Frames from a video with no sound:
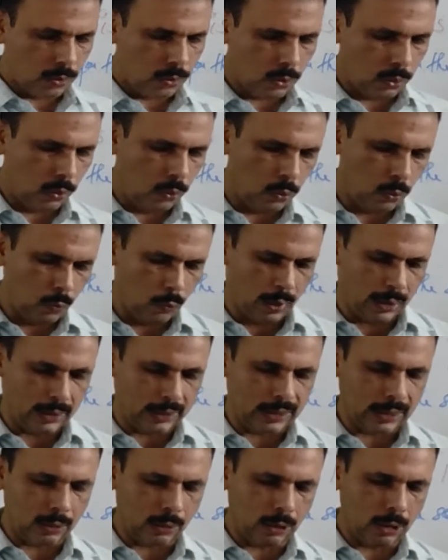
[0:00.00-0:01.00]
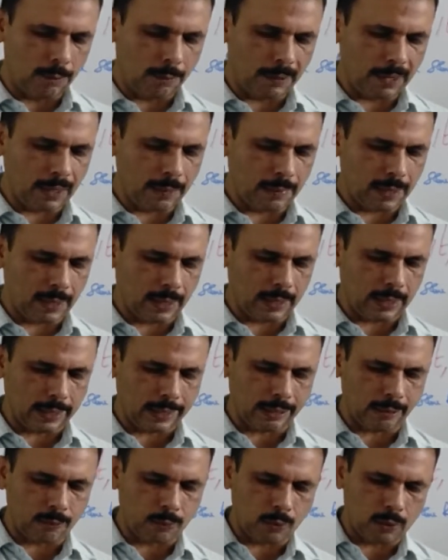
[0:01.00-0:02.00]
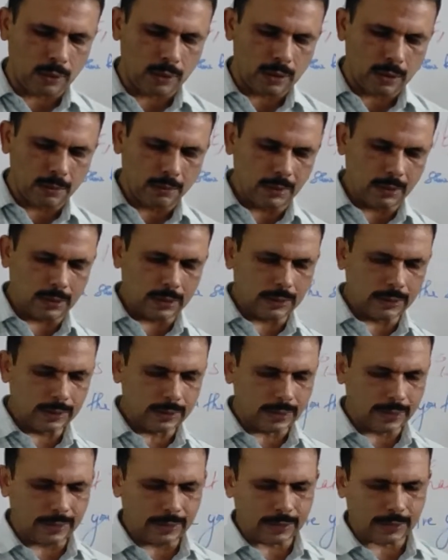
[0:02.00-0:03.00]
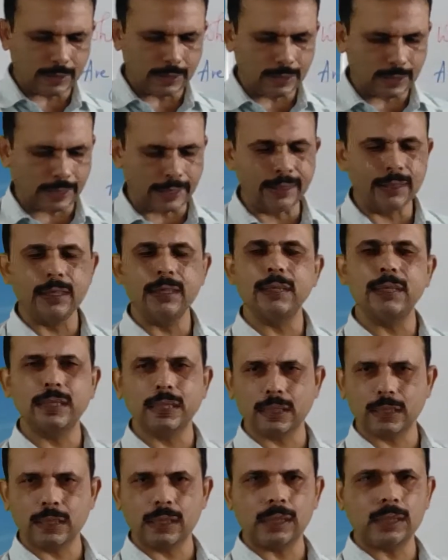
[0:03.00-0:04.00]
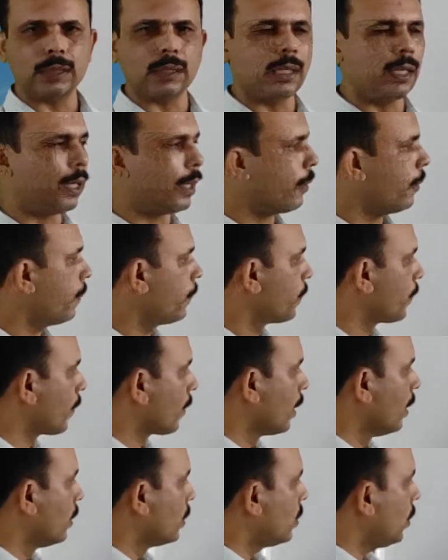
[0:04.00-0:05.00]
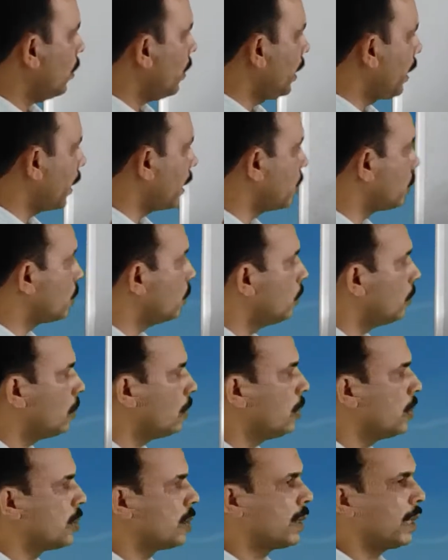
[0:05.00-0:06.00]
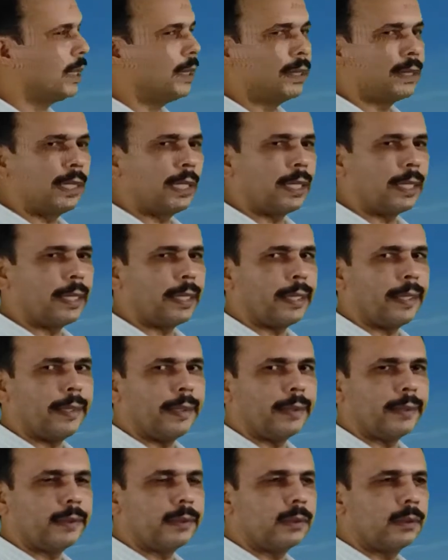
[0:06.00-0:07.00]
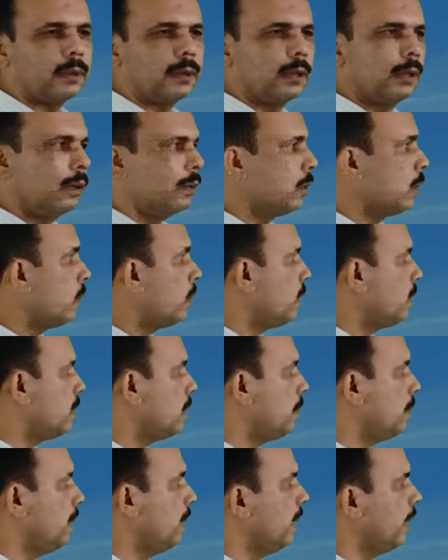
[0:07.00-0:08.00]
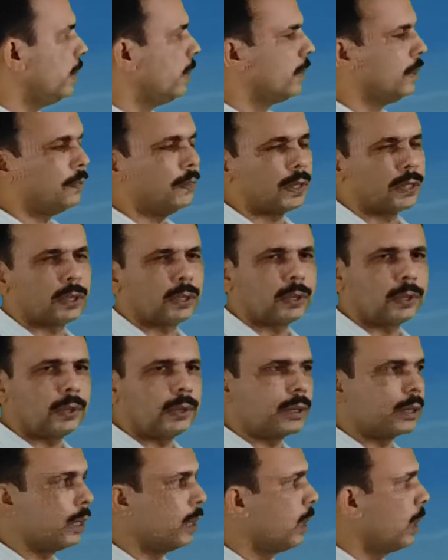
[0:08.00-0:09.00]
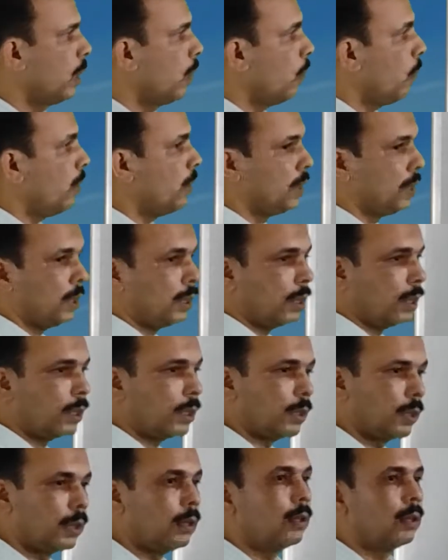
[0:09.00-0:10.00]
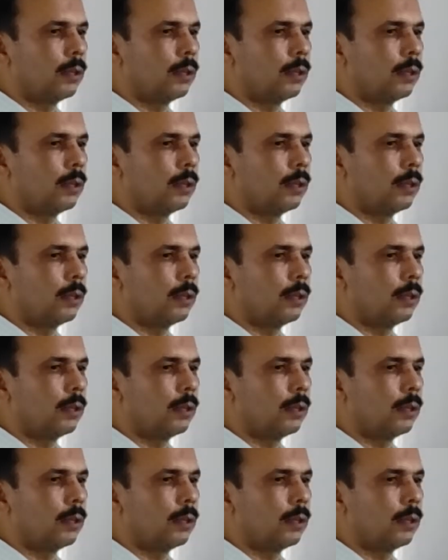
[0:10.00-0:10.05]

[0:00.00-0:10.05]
who won the Olympic medal in 400 meters race in 1960s? Are you? So here are two questions are here. So what is the meaning of the first question? What is it?